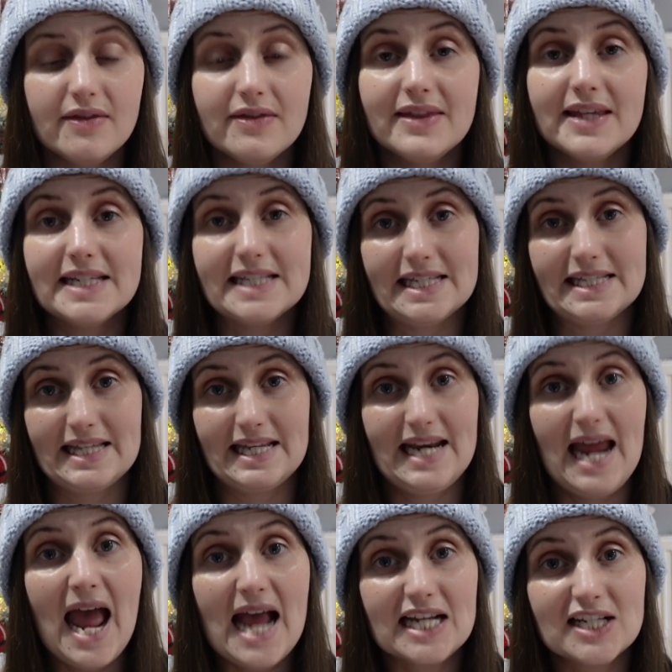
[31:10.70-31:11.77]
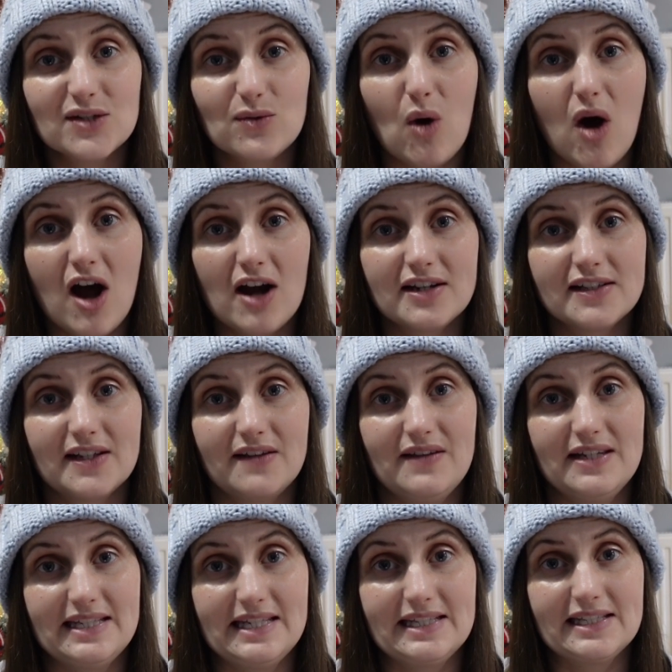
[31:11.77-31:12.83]
This is the next one. So
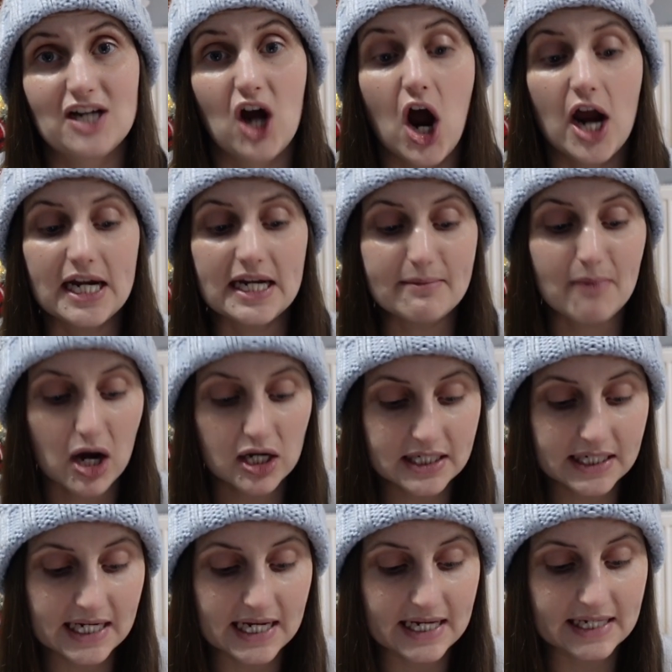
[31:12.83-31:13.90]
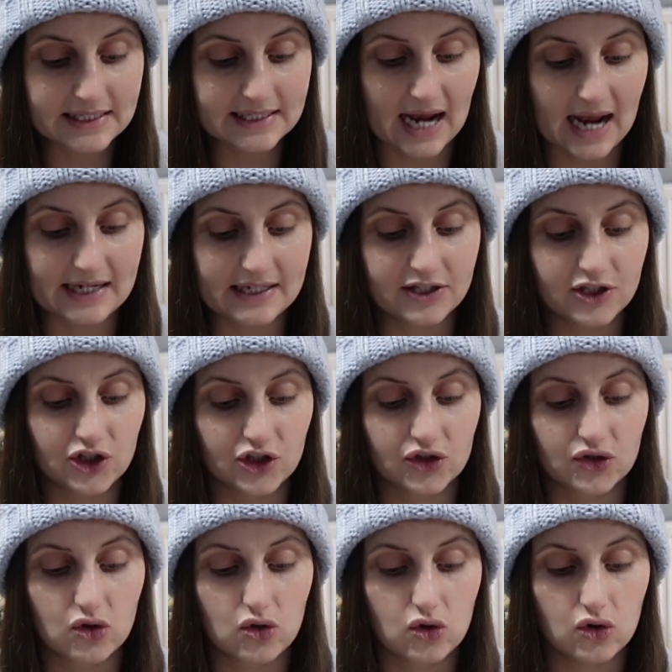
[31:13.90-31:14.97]
this is Tiny Modernist and it's
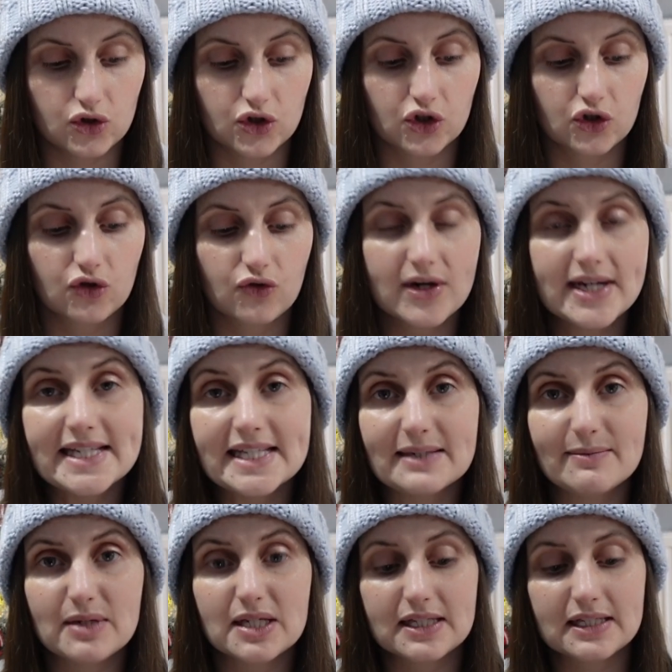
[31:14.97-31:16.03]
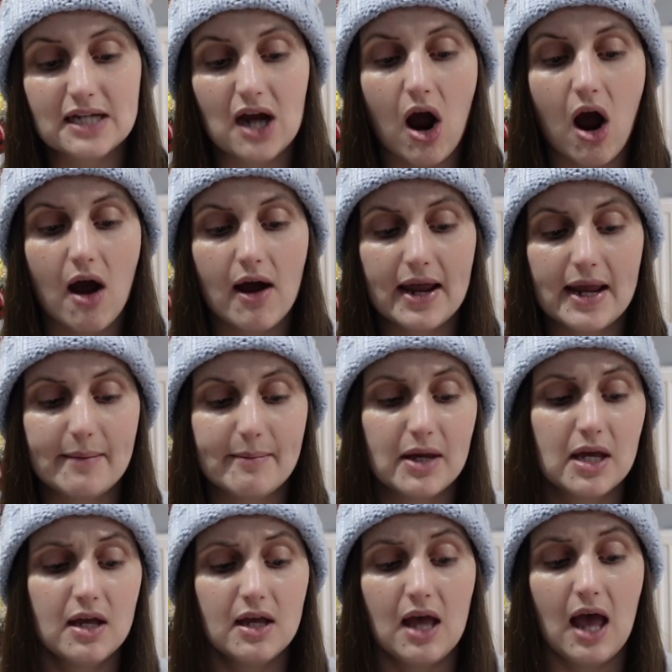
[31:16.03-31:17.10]
just called Christmas
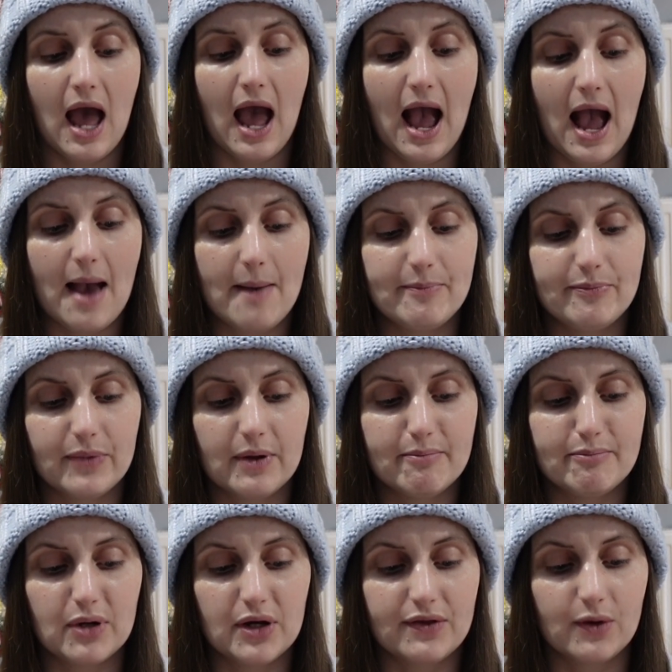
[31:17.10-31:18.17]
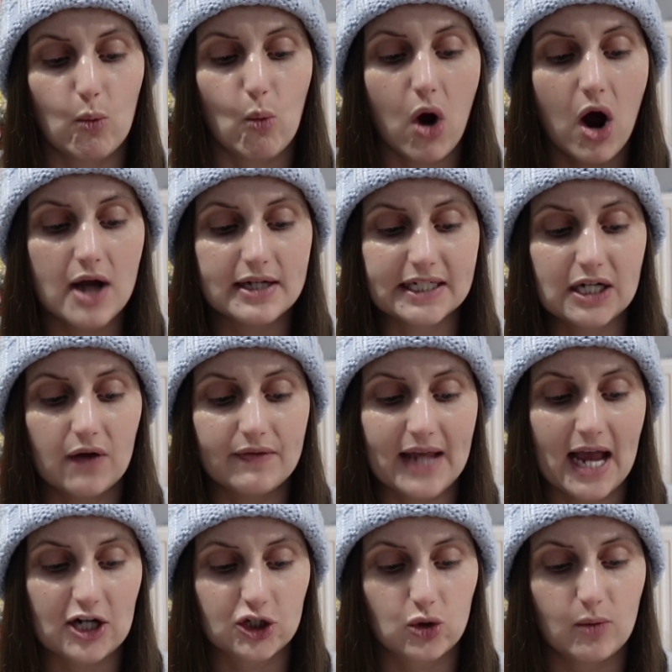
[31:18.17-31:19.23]
Time. But the wording on
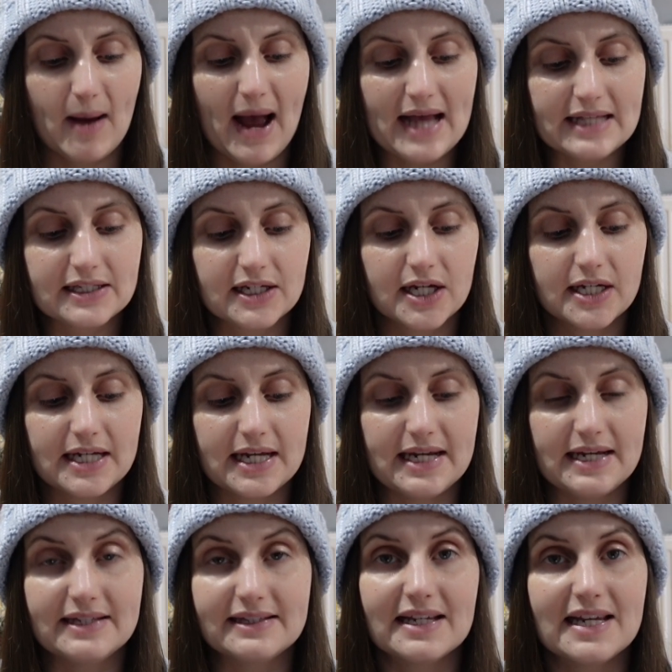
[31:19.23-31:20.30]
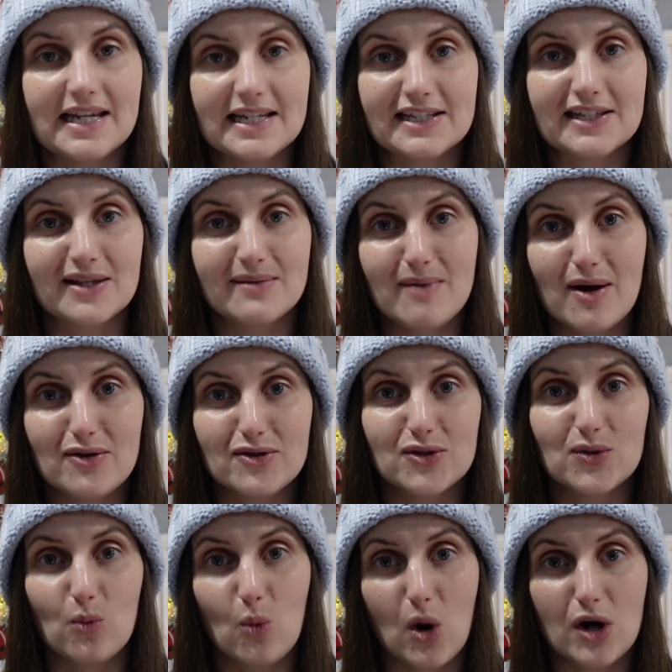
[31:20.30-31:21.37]
the actual pattern is, it's the
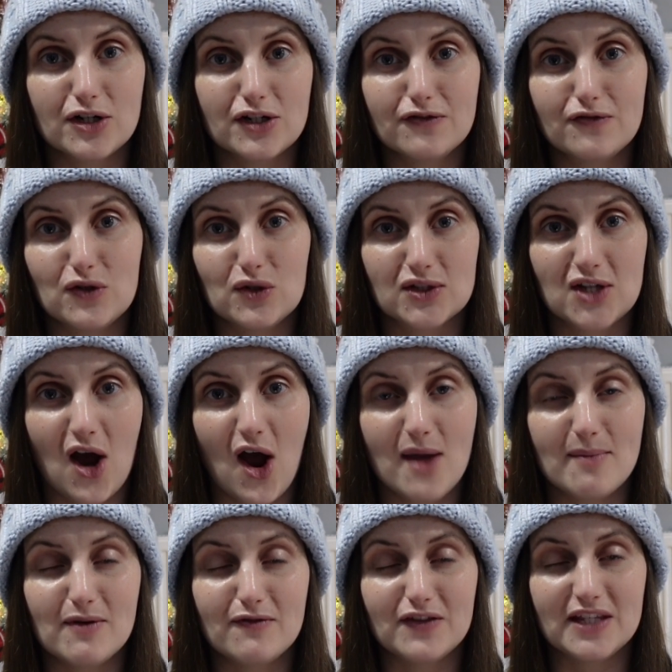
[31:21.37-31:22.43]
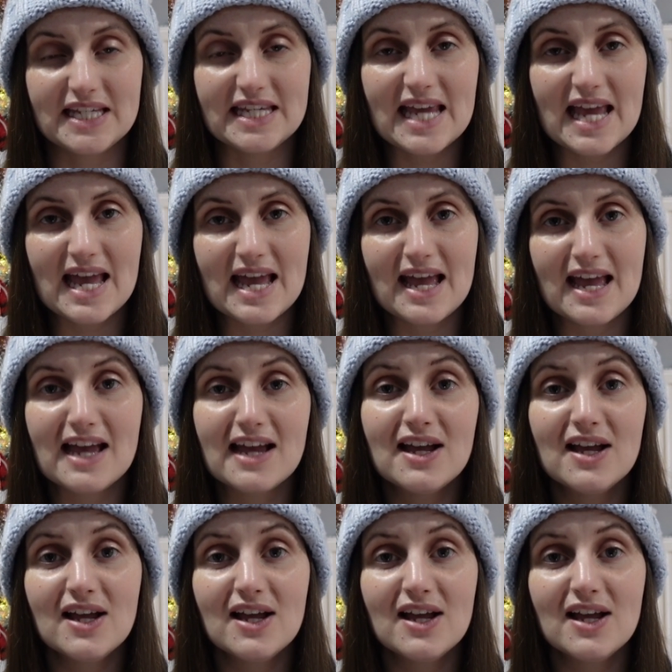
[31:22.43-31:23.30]
most wonderful time of the year.